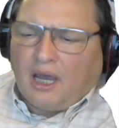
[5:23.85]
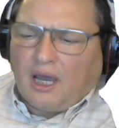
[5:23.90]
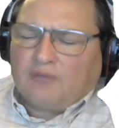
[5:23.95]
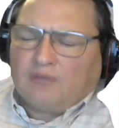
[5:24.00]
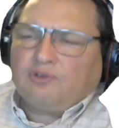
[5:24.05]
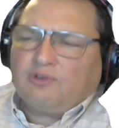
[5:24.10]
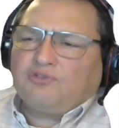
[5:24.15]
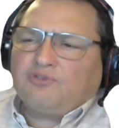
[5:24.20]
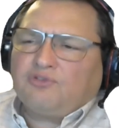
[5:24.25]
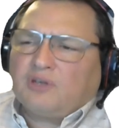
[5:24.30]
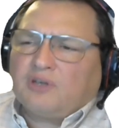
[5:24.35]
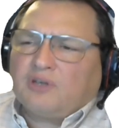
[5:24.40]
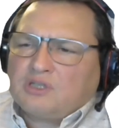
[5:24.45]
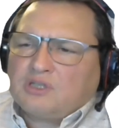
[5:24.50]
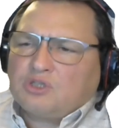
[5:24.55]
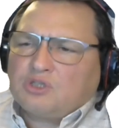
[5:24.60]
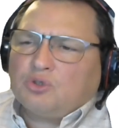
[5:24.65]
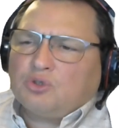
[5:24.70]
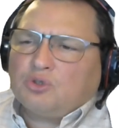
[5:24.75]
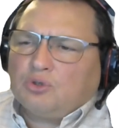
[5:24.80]
And the
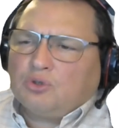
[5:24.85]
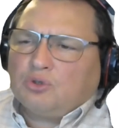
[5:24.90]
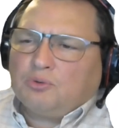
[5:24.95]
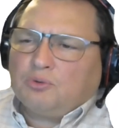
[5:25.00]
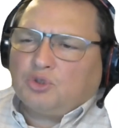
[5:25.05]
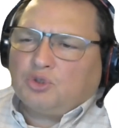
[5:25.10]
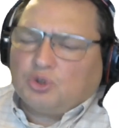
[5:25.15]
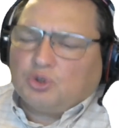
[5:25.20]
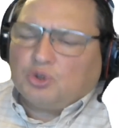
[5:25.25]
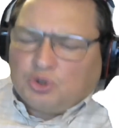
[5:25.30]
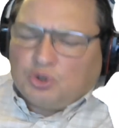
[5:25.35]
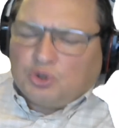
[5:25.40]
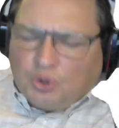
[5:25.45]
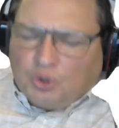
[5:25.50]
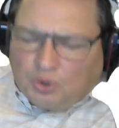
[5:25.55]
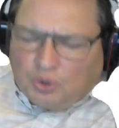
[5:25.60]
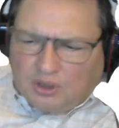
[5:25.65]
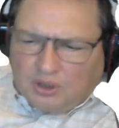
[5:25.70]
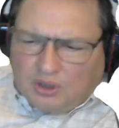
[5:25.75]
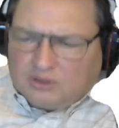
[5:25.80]
first to
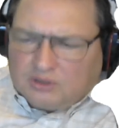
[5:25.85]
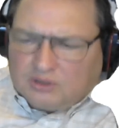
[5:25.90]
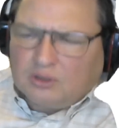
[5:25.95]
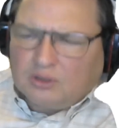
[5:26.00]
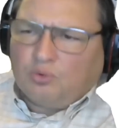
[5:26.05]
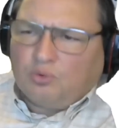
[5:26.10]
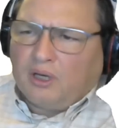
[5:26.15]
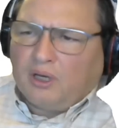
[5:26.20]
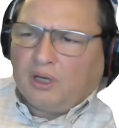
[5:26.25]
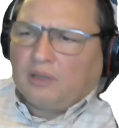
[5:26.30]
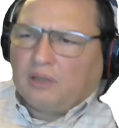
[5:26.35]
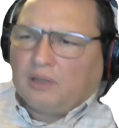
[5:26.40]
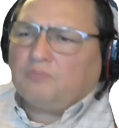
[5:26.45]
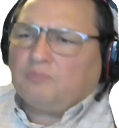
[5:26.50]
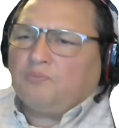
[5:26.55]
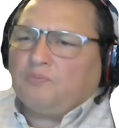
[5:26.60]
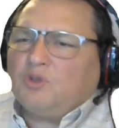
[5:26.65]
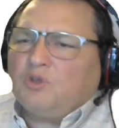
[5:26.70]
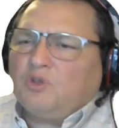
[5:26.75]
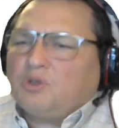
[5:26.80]
do it
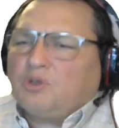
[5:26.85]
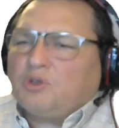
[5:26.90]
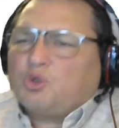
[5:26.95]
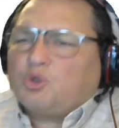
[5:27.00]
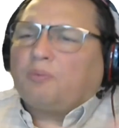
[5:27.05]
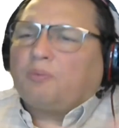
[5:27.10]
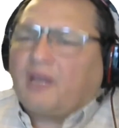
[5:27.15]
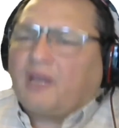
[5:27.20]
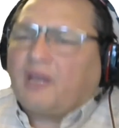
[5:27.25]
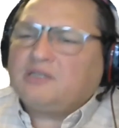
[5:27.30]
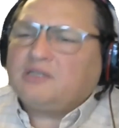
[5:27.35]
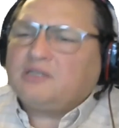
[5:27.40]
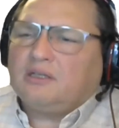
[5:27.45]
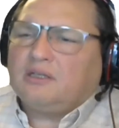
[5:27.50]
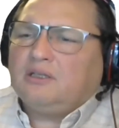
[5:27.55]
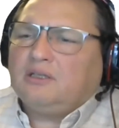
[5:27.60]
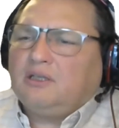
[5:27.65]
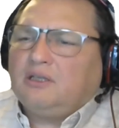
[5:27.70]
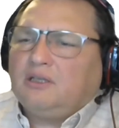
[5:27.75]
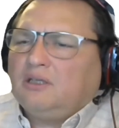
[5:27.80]
were, not
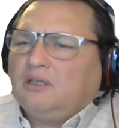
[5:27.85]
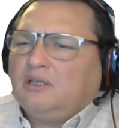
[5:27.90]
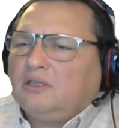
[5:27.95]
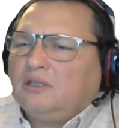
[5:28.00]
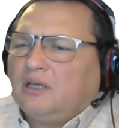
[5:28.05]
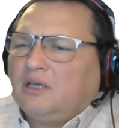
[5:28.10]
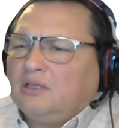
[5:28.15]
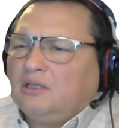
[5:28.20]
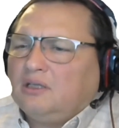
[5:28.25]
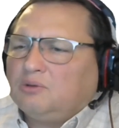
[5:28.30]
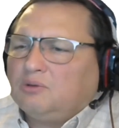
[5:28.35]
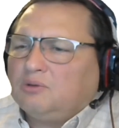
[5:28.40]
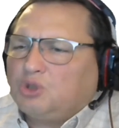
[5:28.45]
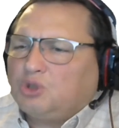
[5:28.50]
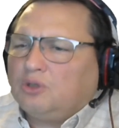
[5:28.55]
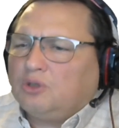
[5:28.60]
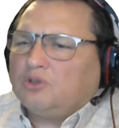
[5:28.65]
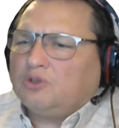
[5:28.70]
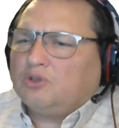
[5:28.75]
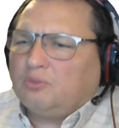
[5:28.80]
surprisingly, in a
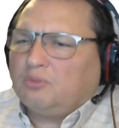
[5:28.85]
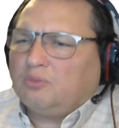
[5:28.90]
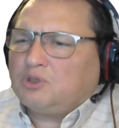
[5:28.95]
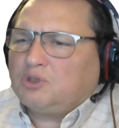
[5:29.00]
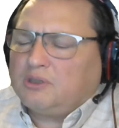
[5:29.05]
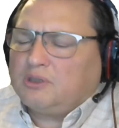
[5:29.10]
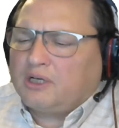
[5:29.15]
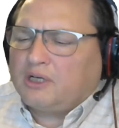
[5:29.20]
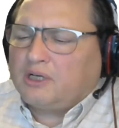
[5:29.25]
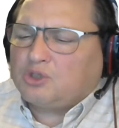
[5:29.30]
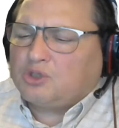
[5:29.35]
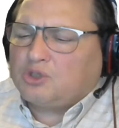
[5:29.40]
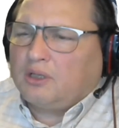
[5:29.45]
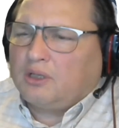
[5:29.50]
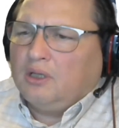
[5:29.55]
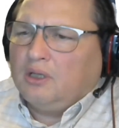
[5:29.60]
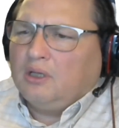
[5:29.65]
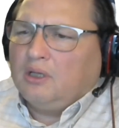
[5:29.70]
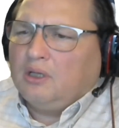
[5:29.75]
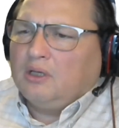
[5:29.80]
trigonometry
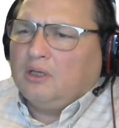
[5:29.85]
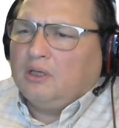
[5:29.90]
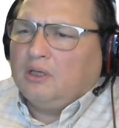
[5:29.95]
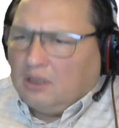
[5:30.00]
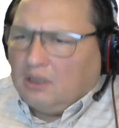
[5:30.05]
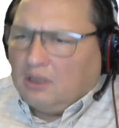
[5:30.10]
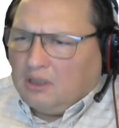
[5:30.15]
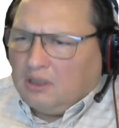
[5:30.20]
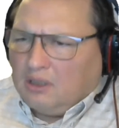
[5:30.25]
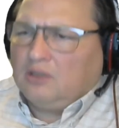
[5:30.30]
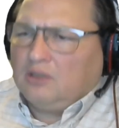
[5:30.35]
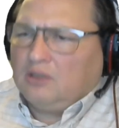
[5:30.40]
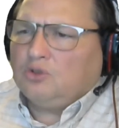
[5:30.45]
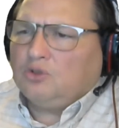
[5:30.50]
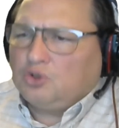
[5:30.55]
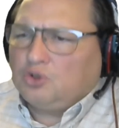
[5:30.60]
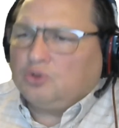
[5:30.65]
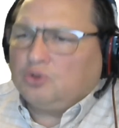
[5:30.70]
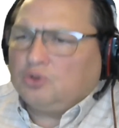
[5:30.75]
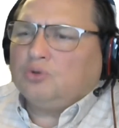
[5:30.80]
lecture,
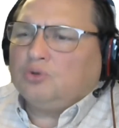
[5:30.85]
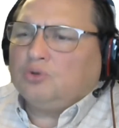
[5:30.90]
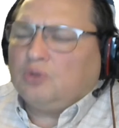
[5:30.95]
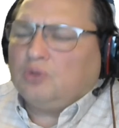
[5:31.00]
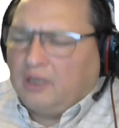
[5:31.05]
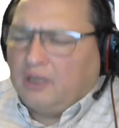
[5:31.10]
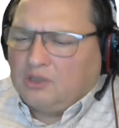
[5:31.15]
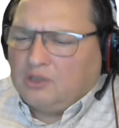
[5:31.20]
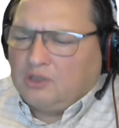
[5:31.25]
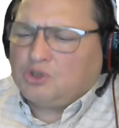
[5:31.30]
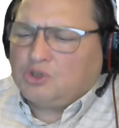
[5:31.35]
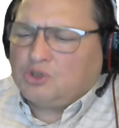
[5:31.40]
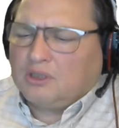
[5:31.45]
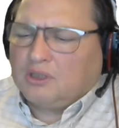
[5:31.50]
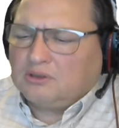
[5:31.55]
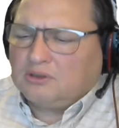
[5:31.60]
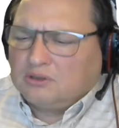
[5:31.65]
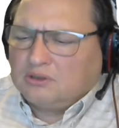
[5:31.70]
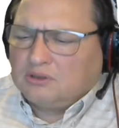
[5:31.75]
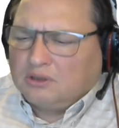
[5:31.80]
again, two
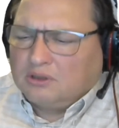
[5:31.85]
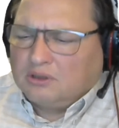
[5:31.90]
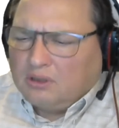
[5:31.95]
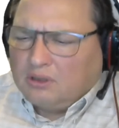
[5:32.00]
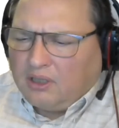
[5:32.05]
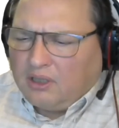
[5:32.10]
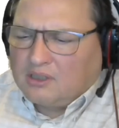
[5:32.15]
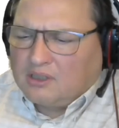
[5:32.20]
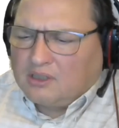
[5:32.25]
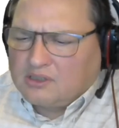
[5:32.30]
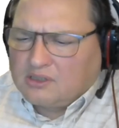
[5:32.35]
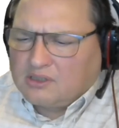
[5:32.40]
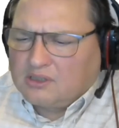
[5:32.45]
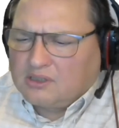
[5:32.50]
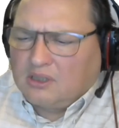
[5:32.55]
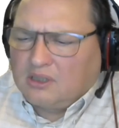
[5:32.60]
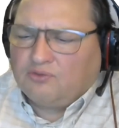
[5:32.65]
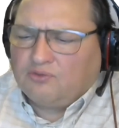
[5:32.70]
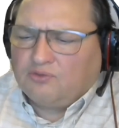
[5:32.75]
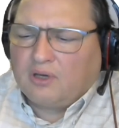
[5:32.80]
ancient
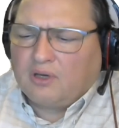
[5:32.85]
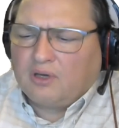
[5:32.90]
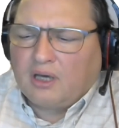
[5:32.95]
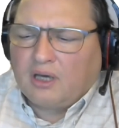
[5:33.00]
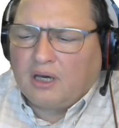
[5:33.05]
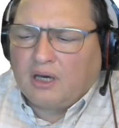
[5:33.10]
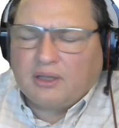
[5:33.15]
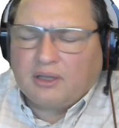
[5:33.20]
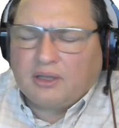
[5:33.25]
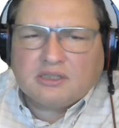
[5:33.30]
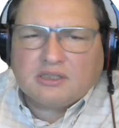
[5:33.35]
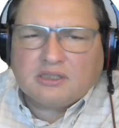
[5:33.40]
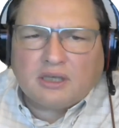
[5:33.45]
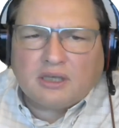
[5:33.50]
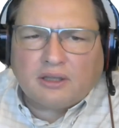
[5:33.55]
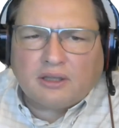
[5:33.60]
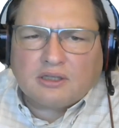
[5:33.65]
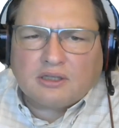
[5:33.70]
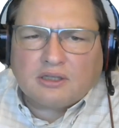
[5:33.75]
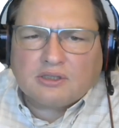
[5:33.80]
Greeks, the
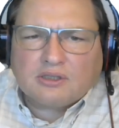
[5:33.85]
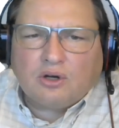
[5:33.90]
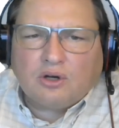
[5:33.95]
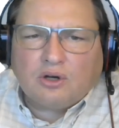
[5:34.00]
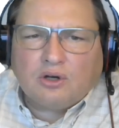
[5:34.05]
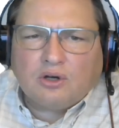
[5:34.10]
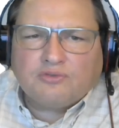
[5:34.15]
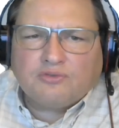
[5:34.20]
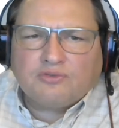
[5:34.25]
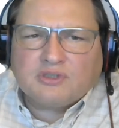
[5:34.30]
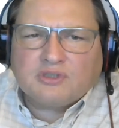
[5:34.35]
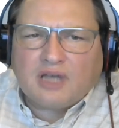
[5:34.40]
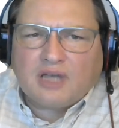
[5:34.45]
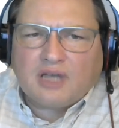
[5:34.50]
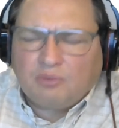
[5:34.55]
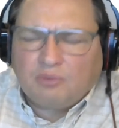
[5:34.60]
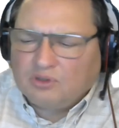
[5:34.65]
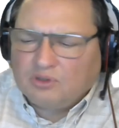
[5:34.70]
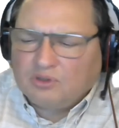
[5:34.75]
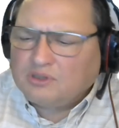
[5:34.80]
Aristarchus of
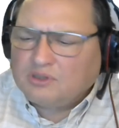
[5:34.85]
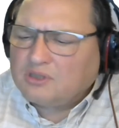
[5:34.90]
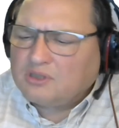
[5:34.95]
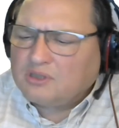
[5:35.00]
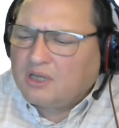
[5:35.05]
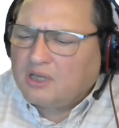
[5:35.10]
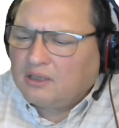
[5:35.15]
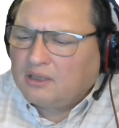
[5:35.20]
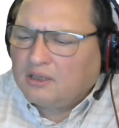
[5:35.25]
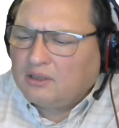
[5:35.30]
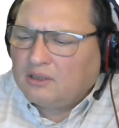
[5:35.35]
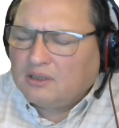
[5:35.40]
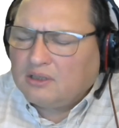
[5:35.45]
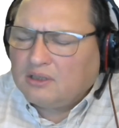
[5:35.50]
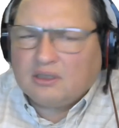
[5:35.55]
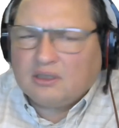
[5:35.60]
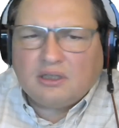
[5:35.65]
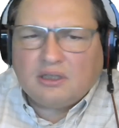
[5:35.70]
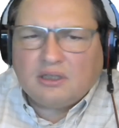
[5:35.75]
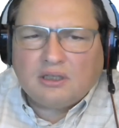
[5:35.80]
Samos and
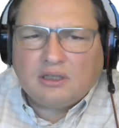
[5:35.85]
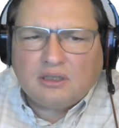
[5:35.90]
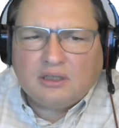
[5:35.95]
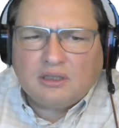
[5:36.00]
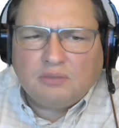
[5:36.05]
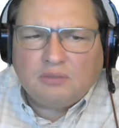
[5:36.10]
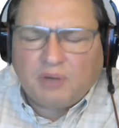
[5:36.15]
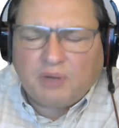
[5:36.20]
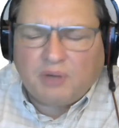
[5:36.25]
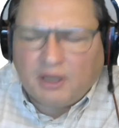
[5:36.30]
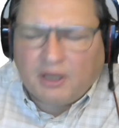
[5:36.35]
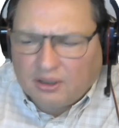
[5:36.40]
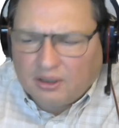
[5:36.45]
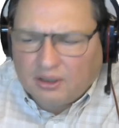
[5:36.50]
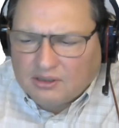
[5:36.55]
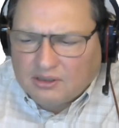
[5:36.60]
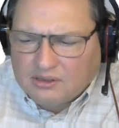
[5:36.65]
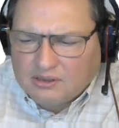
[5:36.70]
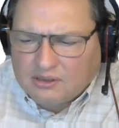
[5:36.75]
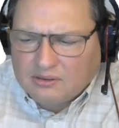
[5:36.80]

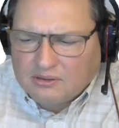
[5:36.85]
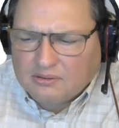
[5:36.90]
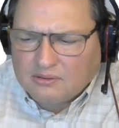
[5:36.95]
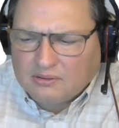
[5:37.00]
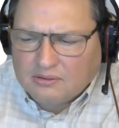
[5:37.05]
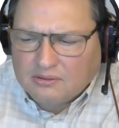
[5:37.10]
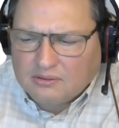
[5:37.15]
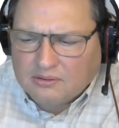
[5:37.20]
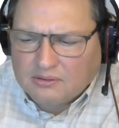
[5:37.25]
Hipparchus.